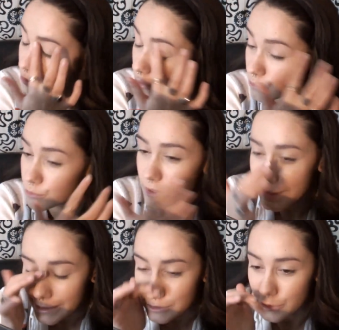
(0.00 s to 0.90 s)
so you
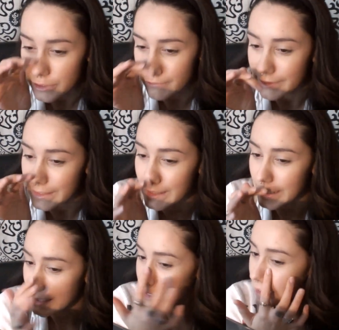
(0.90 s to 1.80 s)
really don't even
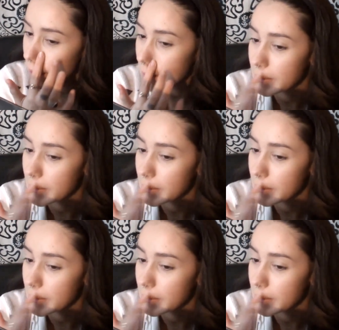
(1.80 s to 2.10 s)
need